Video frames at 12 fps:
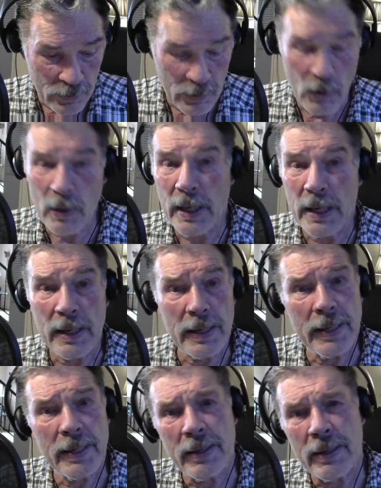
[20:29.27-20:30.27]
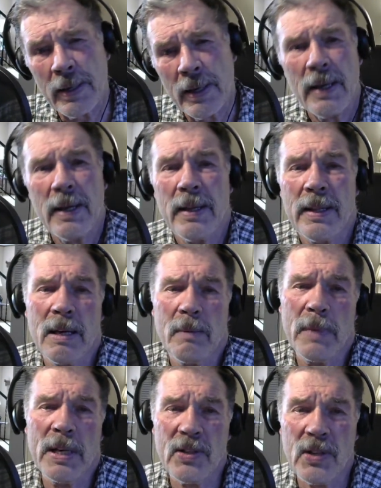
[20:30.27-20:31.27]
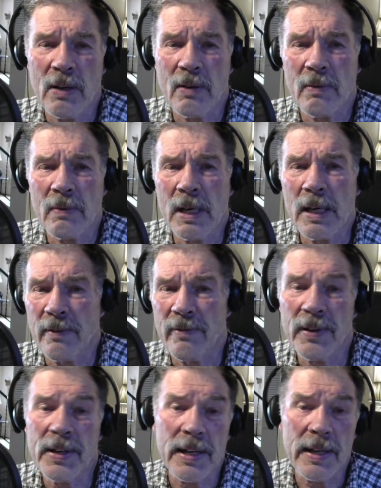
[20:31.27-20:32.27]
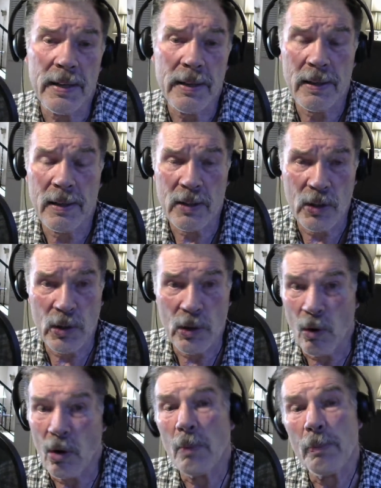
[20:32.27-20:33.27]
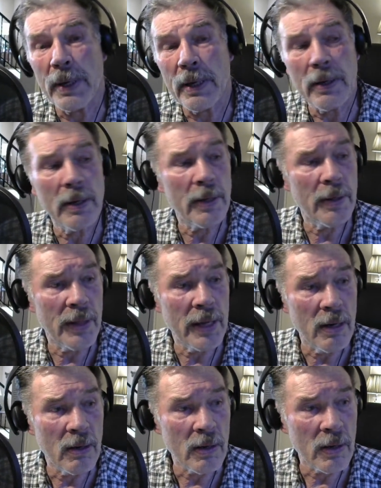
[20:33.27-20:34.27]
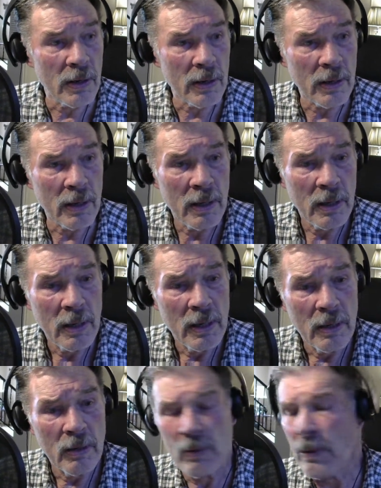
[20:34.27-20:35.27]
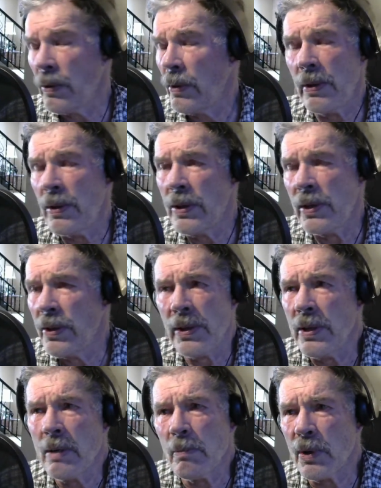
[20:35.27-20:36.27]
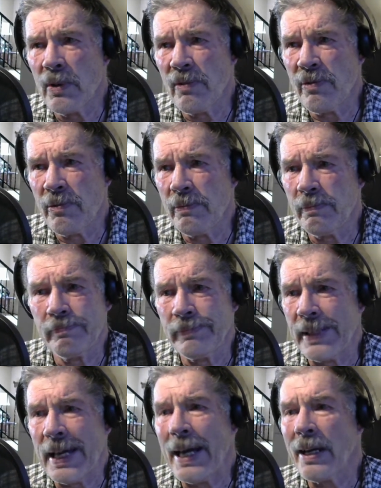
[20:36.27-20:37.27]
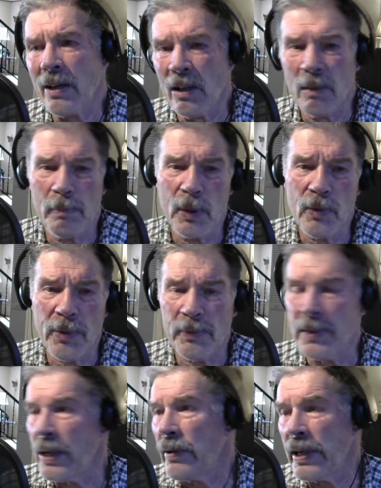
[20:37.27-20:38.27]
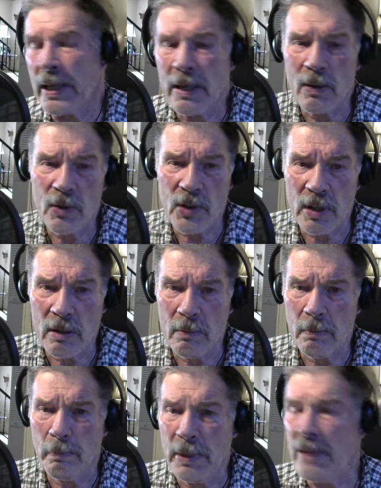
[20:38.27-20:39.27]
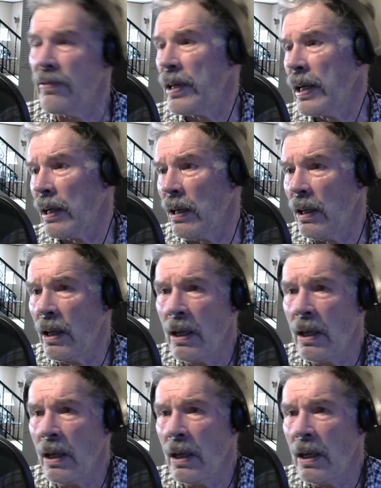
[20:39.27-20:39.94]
Okay, and that may sound kind of funny to you all, but they are the number of cattle, both dairy cows and beef cattle,